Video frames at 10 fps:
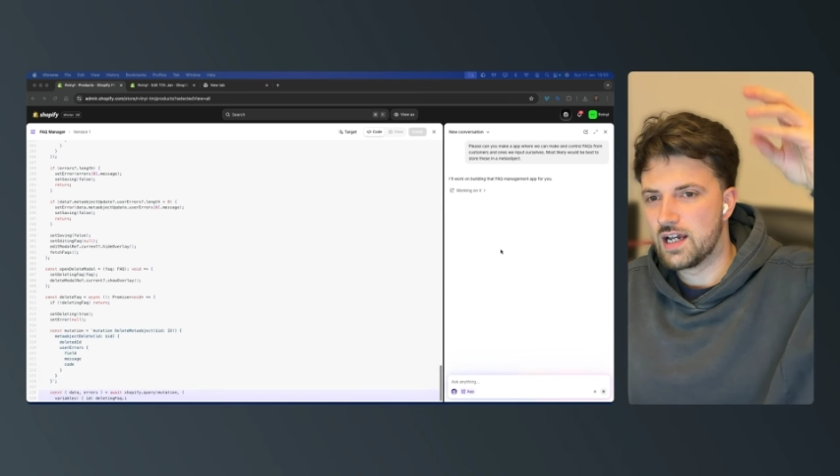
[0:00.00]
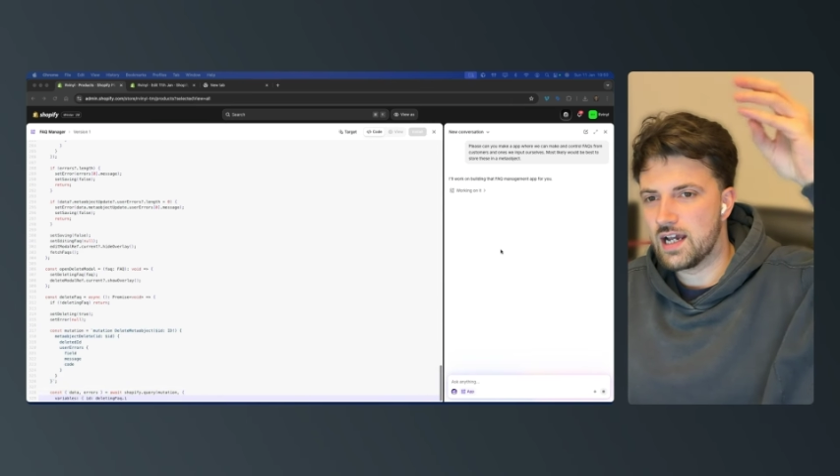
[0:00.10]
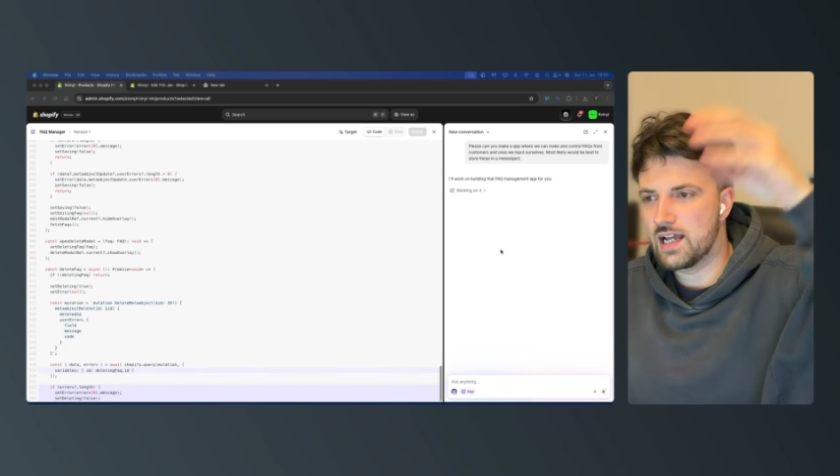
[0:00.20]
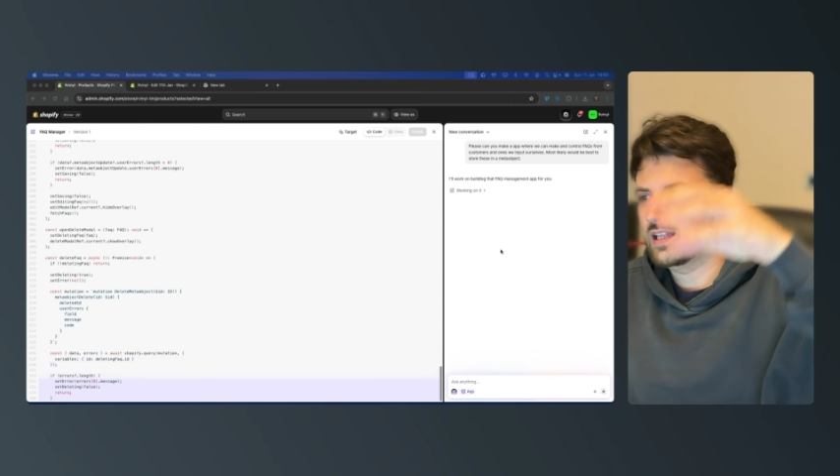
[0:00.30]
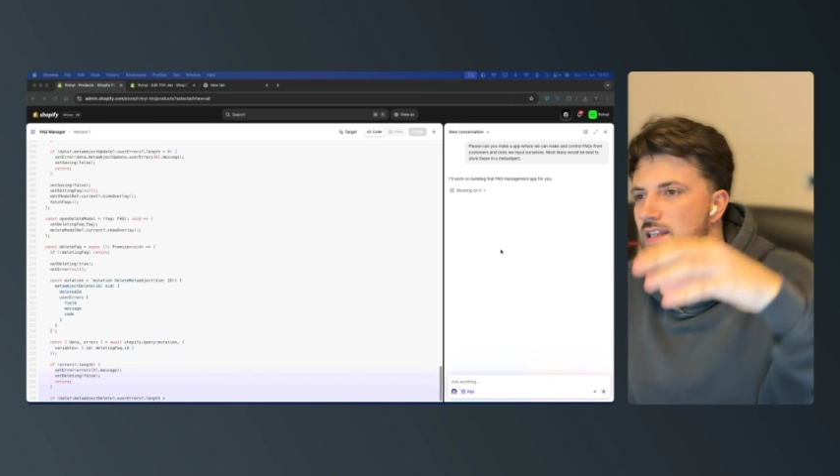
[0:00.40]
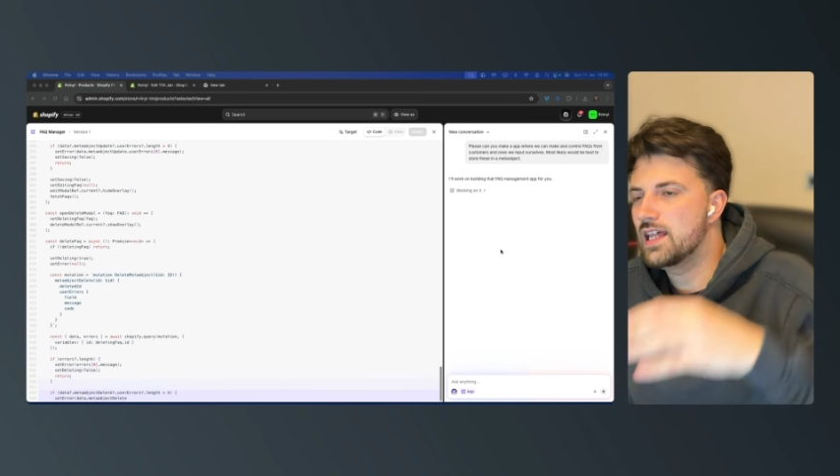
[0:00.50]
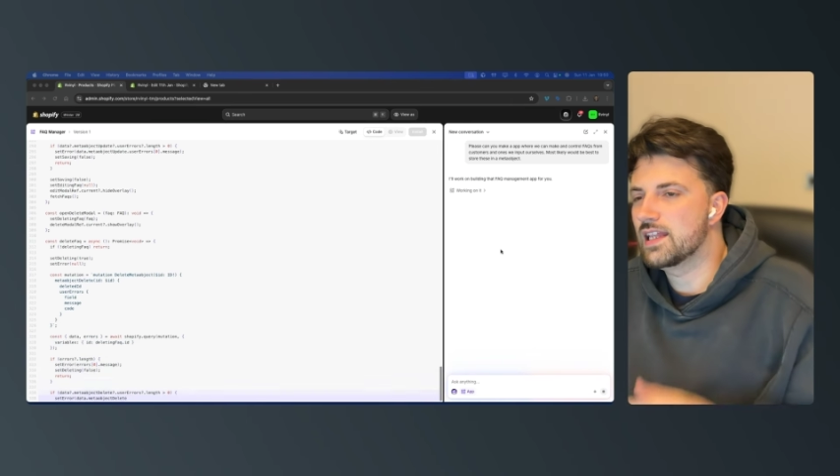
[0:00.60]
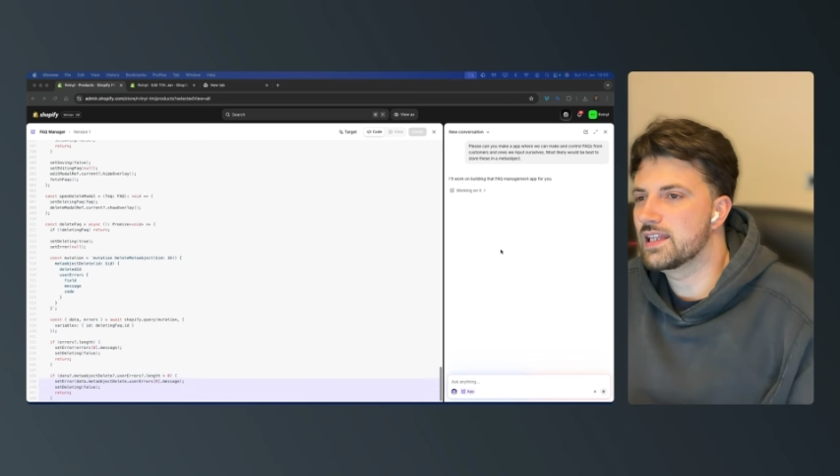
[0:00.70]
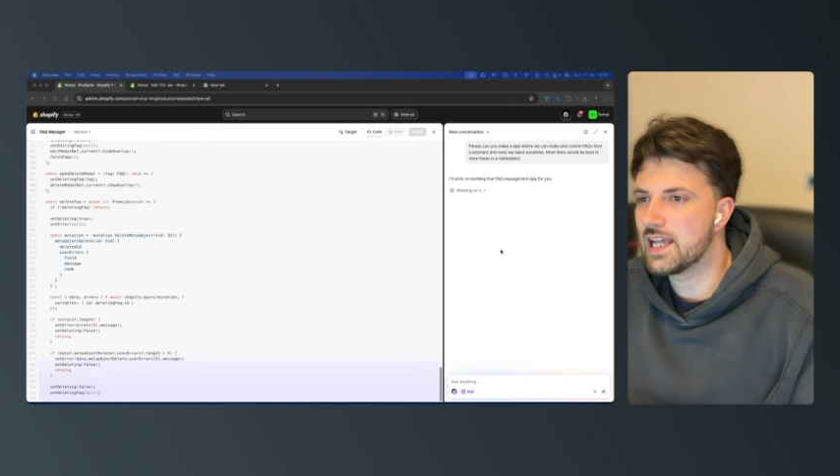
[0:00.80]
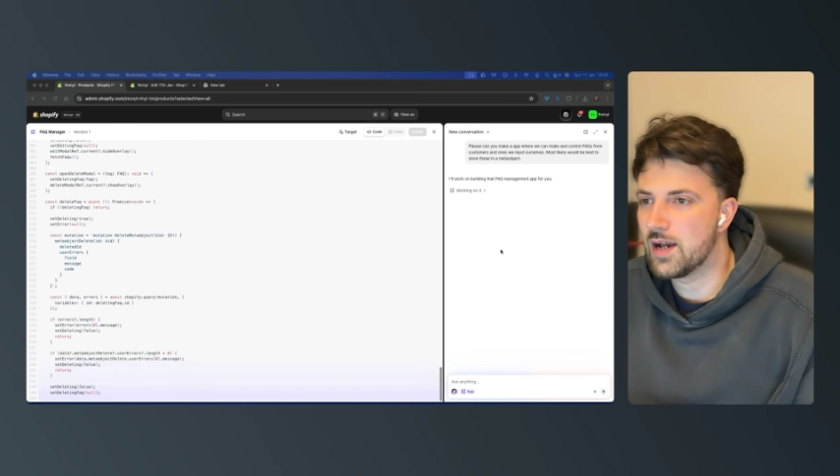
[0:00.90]
and
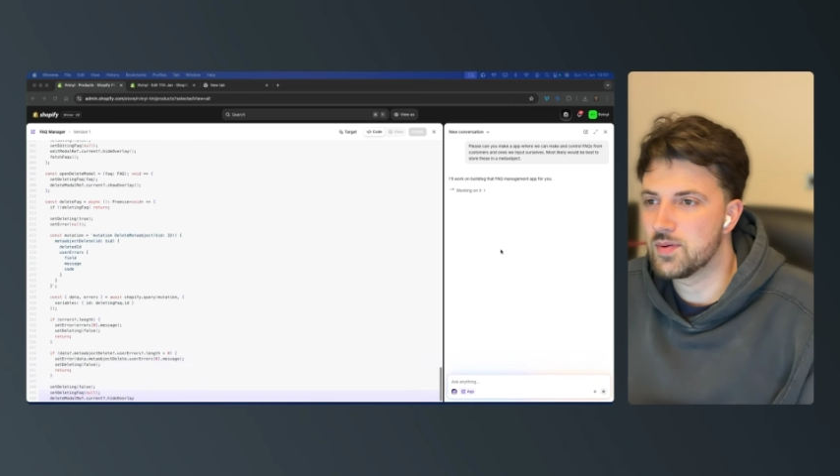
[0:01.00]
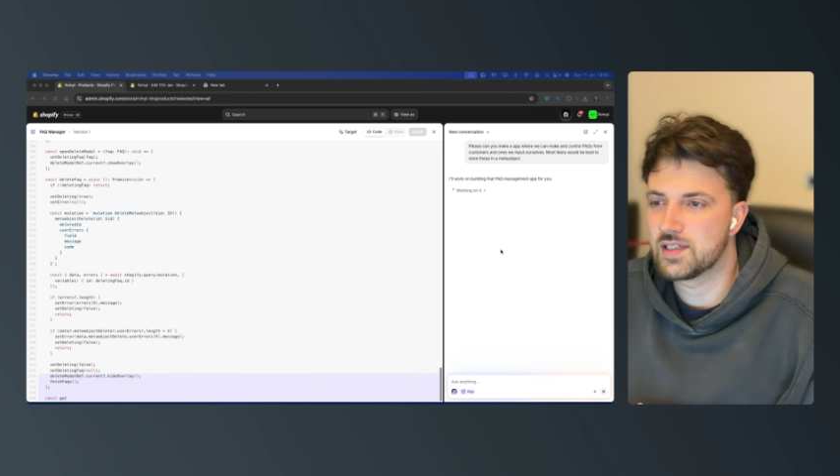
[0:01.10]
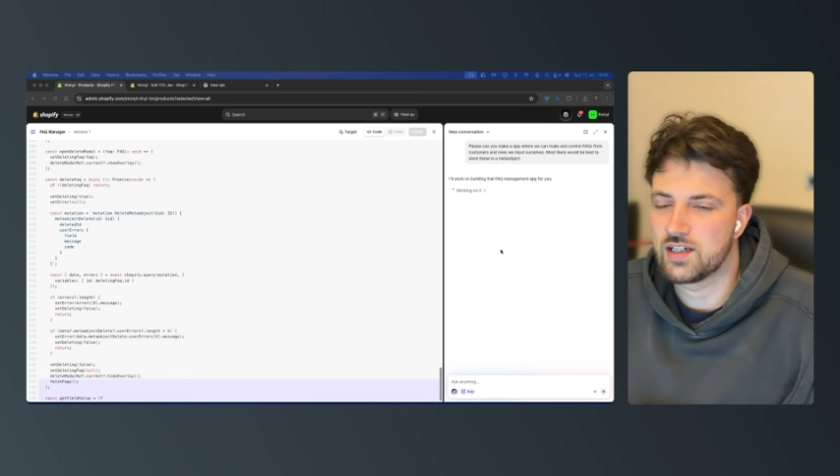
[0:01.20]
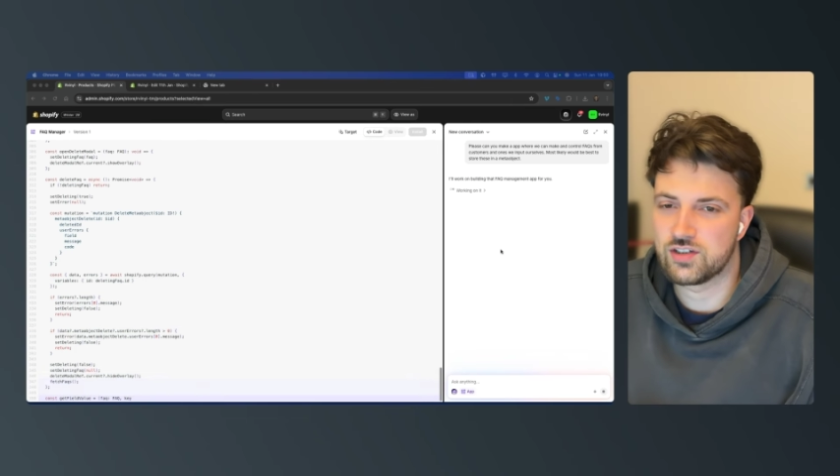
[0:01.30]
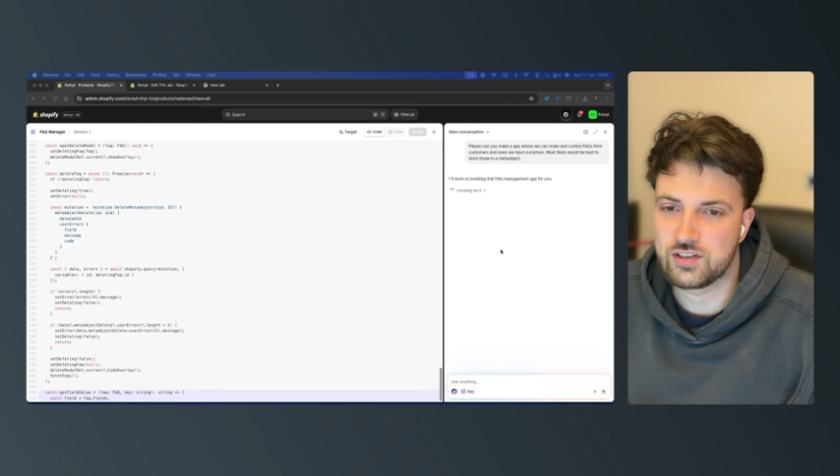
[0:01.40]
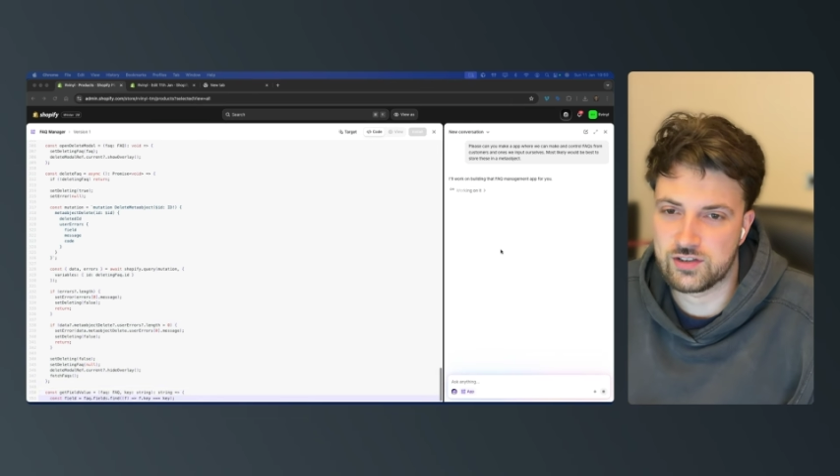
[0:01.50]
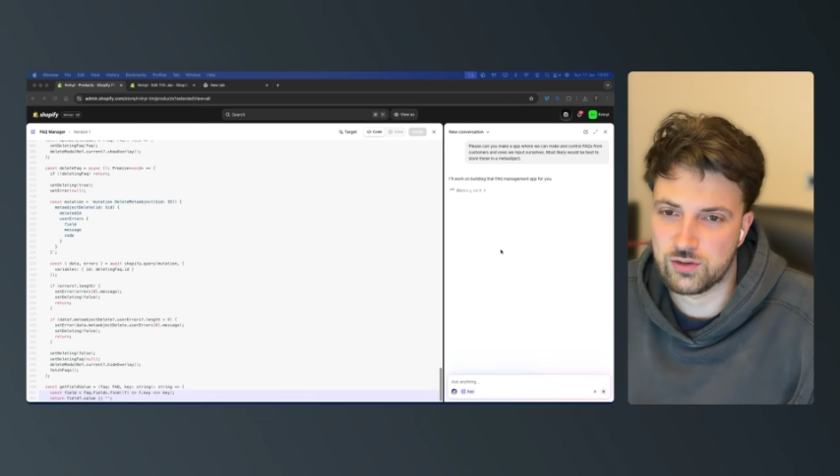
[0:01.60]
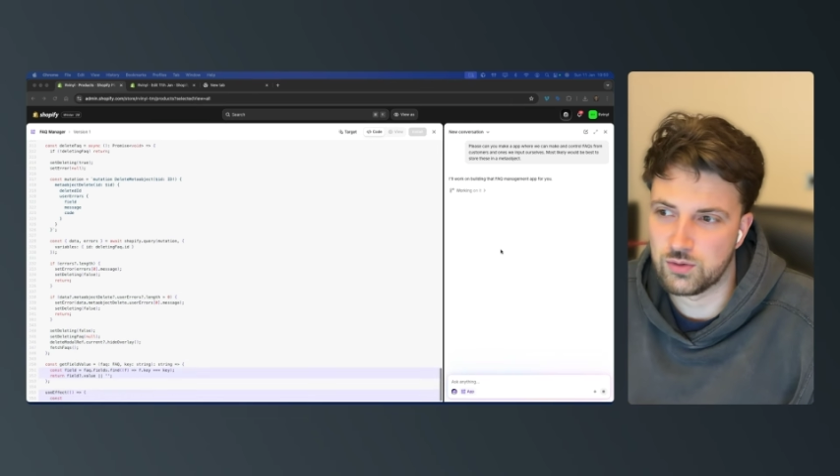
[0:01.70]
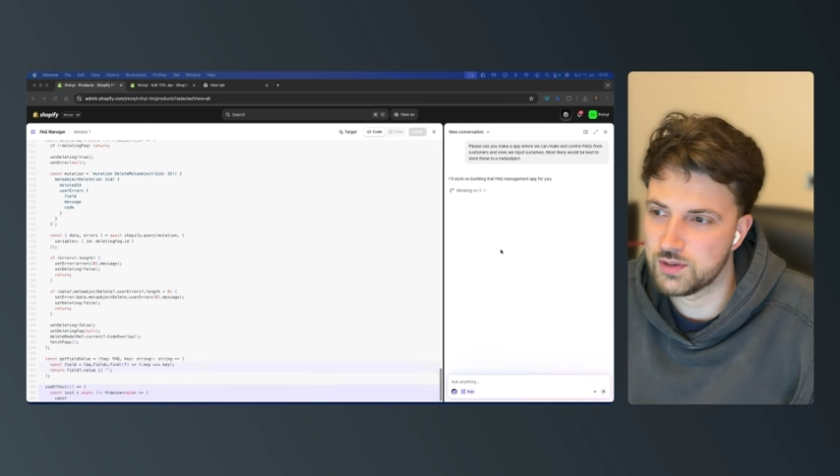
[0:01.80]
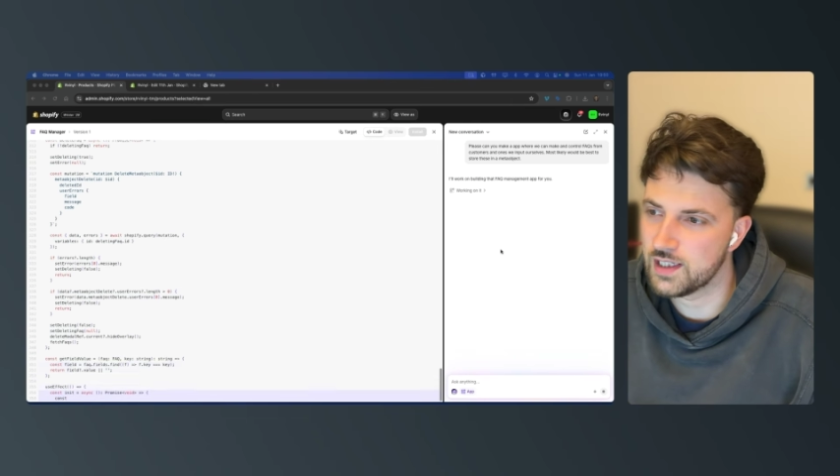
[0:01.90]
then the app is actually
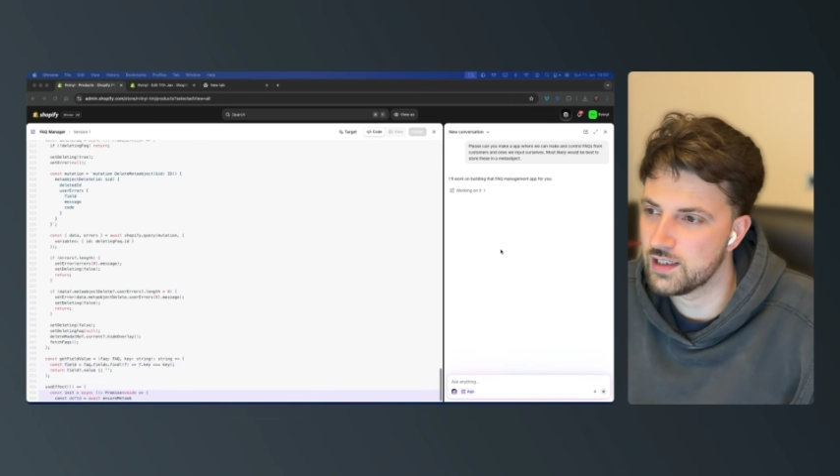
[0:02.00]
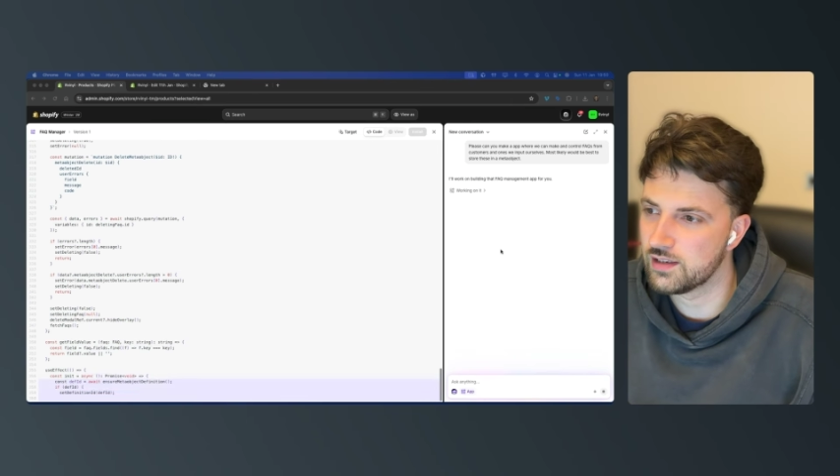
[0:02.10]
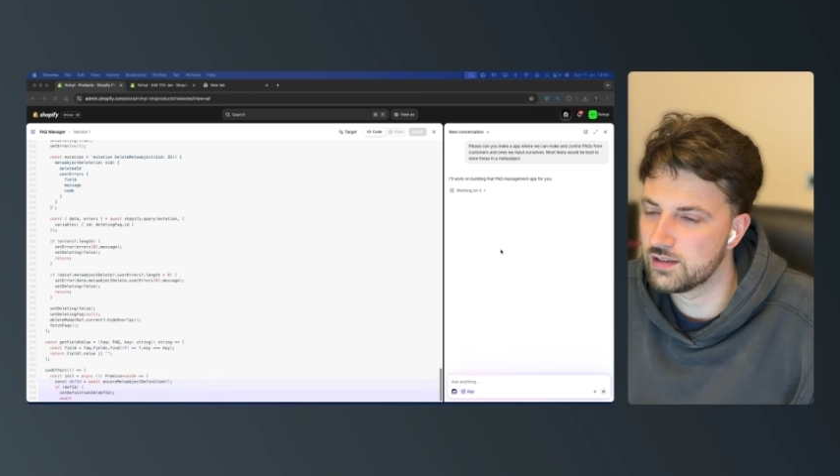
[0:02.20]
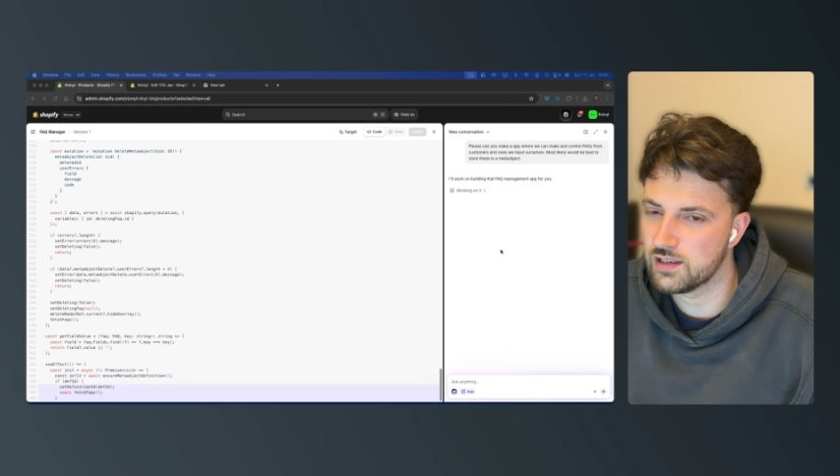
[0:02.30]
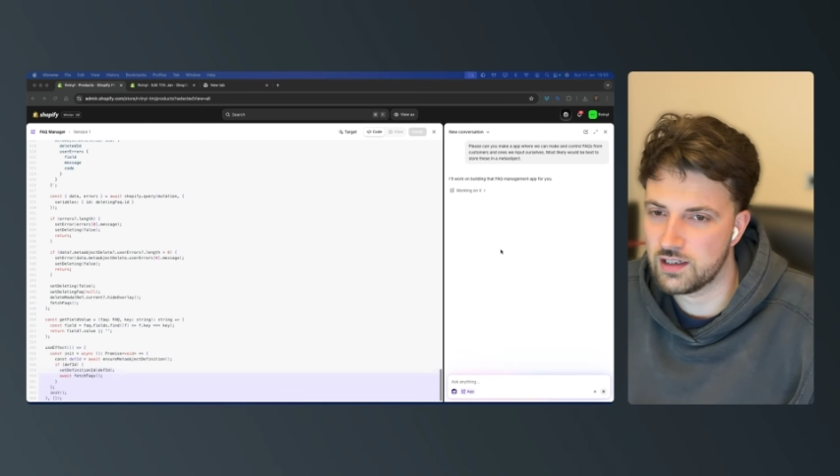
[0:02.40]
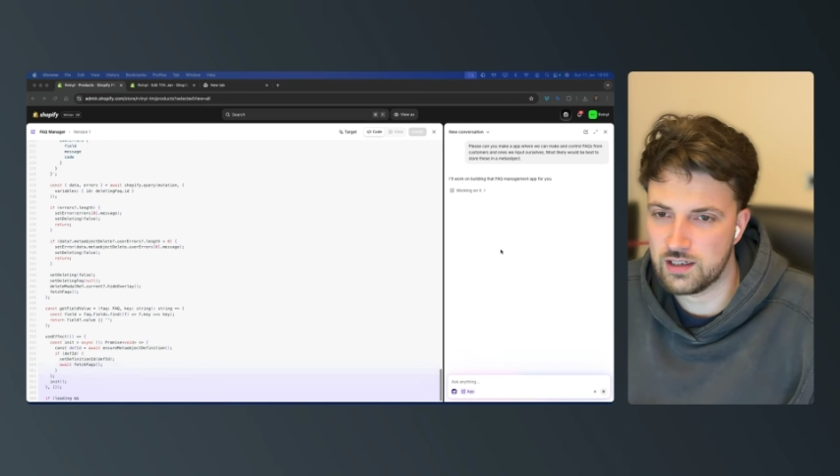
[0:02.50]
stored in